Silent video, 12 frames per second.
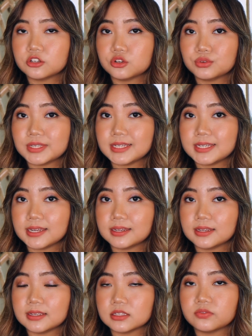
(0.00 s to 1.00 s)
Juicy
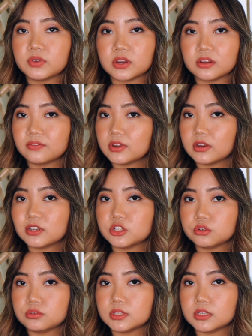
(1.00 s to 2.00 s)
Date is very, very
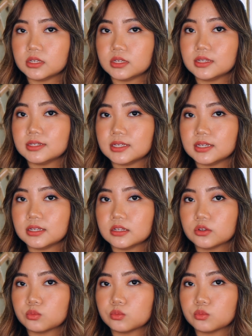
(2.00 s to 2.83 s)
juicy indeed.